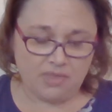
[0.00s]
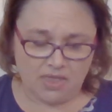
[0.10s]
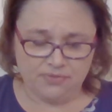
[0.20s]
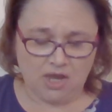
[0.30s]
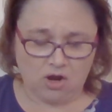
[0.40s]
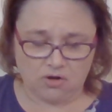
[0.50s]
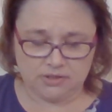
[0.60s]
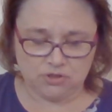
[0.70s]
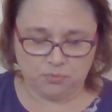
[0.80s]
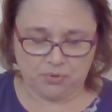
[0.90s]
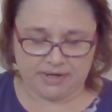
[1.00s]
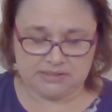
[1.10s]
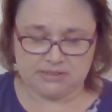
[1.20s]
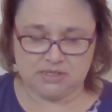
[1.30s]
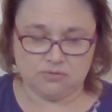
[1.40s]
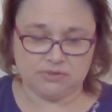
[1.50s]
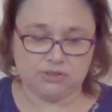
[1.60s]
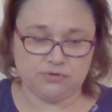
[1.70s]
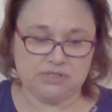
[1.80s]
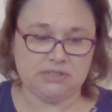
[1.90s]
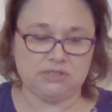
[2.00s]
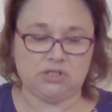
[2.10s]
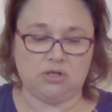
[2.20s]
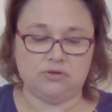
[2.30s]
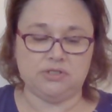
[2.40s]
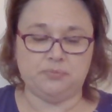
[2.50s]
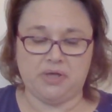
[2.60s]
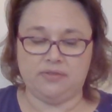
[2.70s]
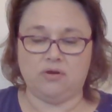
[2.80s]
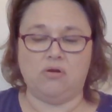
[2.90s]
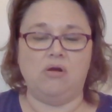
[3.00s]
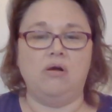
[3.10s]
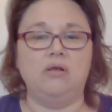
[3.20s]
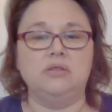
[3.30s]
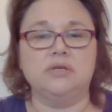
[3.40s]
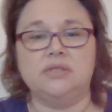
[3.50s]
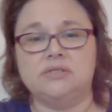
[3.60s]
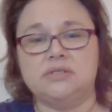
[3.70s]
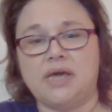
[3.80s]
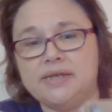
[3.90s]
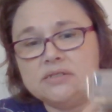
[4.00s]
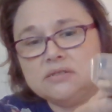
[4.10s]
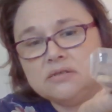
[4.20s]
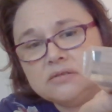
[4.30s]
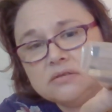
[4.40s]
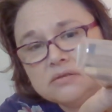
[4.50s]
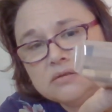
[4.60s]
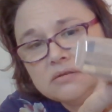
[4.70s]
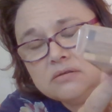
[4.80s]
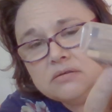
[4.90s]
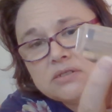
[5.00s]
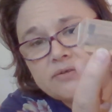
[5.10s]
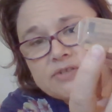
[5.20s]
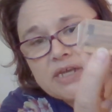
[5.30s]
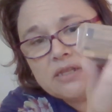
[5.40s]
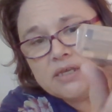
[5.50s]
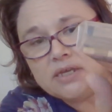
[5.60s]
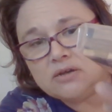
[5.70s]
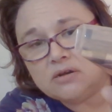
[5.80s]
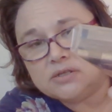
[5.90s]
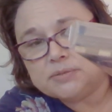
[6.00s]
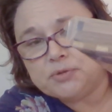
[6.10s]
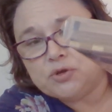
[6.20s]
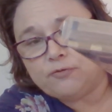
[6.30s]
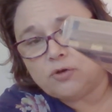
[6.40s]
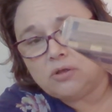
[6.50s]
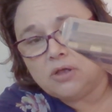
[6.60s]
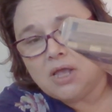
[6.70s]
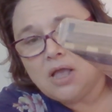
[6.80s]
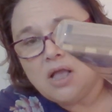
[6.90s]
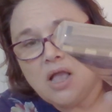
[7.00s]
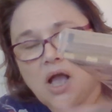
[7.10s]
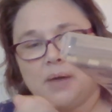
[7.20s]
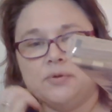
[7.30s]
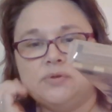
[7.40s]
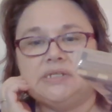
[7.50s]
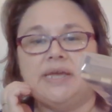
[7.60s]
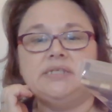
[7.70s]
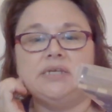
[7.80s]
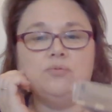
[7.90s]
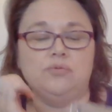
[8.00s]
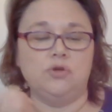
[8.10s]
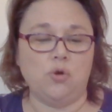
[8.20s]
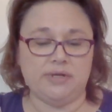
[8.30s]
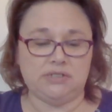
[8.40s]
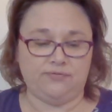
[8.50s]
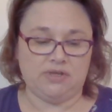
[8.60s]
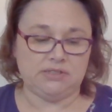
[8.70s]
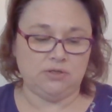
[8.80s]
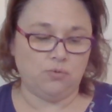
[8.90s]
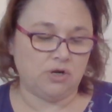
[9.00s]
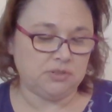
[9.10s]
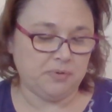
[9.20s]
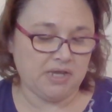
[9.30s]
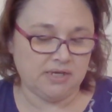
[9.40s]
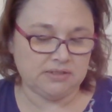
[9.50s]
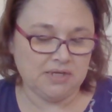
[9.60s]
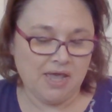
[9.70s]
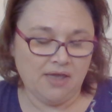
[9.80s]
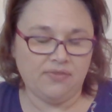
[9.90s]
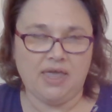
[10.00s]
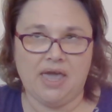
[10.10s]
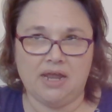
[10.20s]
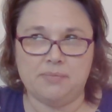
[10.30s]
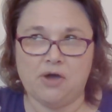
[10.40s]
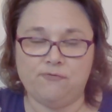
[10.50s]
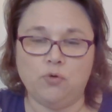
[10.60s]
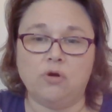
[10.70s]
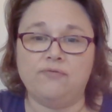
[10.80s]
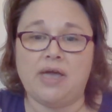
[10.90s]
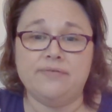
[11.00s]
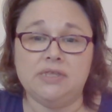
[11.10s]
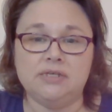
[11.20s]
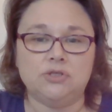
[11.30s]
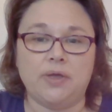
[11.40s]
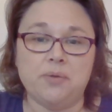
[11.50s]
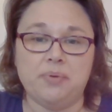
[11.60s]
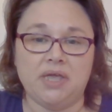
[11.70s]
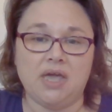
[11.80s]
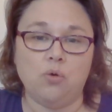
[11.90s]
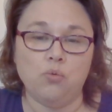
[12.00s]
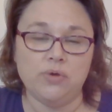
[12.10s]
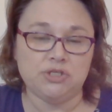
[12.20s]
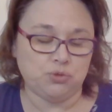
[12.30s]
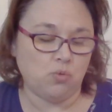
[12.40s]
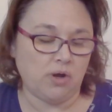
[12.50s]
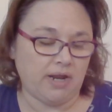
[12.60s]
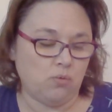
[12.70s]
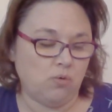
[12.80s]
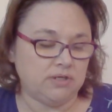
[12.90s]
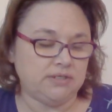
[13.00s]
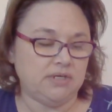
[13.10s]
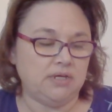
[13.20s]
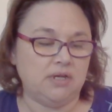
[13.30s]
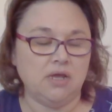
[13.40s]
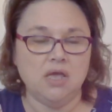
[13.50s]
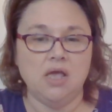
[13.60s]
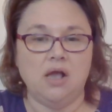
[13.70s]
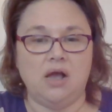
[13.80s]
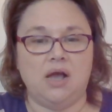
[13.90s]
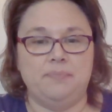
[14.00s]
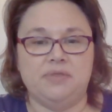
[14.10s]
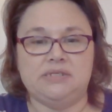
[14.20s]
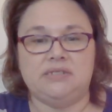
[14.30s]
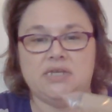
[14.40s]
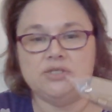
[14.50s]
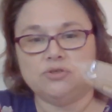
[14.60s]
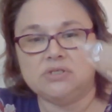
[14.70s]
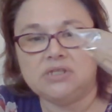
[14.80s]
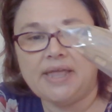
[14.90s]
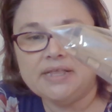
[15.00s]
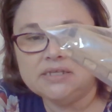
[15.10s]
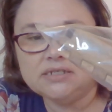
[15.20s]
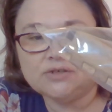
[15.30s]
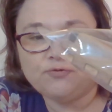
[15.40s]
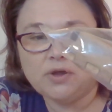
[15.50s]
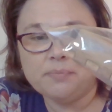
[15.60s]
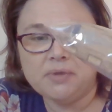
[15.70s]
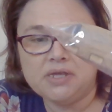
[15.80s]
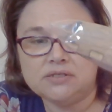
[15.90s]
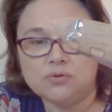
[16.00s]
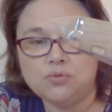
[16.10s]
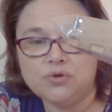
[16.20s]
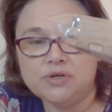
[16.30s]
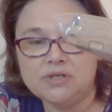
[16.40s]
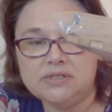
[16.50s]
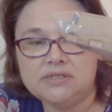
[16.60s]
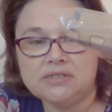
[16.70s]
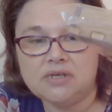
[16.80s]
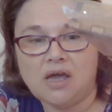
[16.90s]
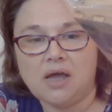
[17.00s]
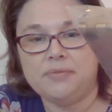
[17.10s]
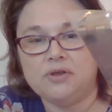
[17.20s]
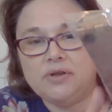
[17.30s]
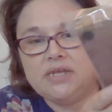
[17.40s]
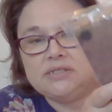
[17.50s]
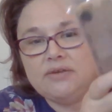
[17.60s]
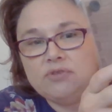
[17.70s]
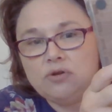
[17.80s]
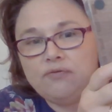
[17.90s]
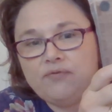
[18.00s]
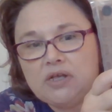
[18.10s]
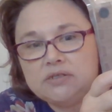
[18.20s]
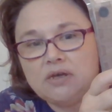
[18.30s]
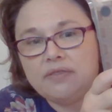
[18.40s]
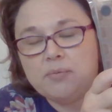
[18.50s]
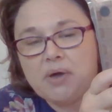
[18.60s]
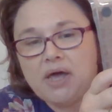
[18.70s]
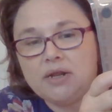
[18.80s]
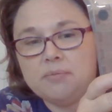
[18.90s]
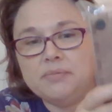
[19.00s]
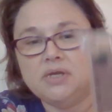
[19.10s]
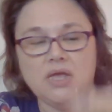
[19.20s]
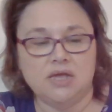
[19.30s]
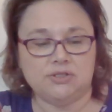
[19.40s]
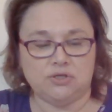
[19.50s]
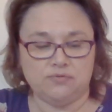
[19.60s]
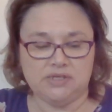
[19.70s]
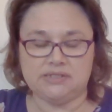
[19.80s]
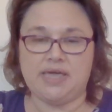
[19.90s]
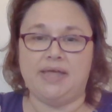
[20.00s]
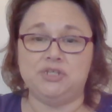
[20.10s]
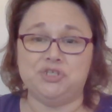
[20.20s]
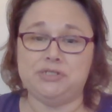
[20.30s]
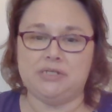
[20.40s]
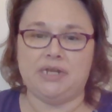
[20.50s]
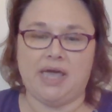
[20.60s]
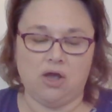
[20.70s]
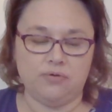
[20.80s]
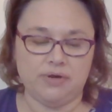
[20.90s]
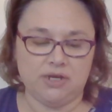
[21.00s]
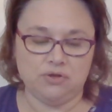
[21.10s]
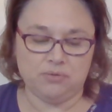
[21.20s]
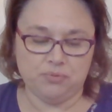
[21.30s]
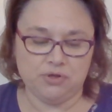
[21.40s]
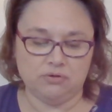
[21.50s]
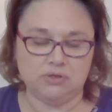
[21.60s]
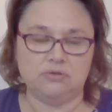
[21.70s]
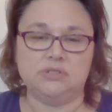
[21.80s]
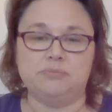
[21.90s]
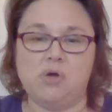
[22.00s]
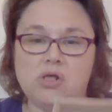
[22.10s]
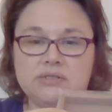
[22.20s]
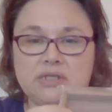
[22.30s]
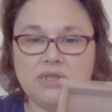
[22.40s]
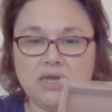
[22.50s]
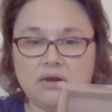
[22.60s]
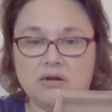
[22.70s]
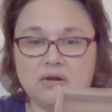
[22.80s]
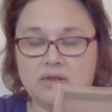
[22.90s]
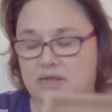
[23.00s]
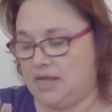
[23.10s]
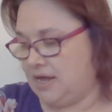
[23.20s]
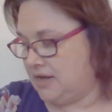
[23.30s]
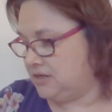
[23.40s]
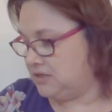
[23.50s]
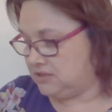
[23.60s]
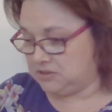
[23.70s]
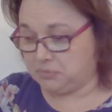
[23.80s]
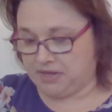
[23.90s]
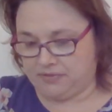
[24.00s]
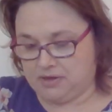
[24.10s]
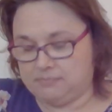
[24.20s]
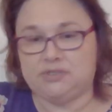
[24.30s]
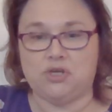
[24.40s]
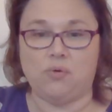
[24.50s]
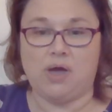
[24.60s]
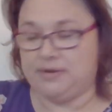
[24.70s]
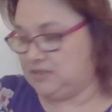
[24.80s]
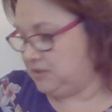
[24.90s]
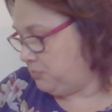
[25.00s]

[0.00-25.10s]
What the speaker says: They are a little pricey. It was $36, but they're all, look at the sides, the dovetailing here. It's beautiful. It was nice going to Fancy Works because they had about 4 or 5 of these so I could pick out which one I wanted. The stains are slightly different because of the woods. They're nice. They have little felts on the bottom. So these can just sit out and you can put your little smalls in there and display them. So I did